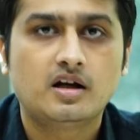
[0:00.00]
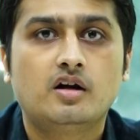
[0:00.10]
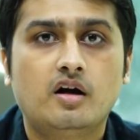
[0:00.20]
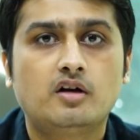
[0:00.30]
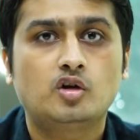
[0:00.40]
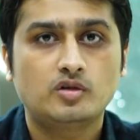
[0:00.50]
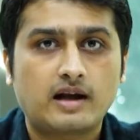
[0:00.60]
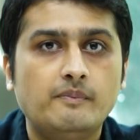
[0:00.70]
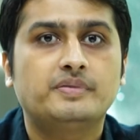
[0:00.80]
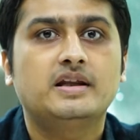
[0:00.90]
to the
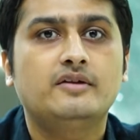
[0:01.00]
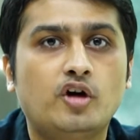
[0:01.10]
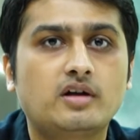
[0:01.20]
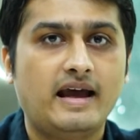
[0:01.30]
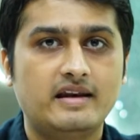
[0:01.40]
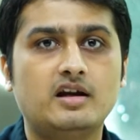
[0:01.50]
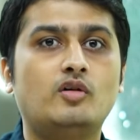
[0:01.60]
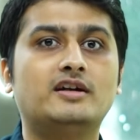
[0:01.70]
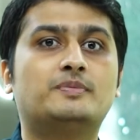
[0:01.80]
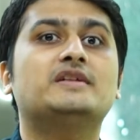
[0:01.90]
company for carrying
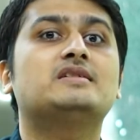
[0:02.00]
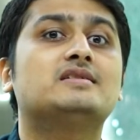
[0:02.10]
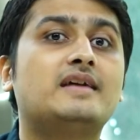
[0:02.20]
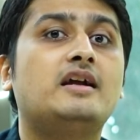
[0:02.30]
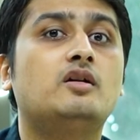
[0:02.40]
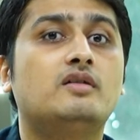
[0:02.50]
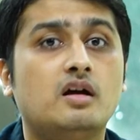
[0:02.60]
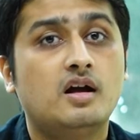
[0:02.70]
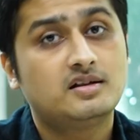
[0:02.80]
out its business, then it will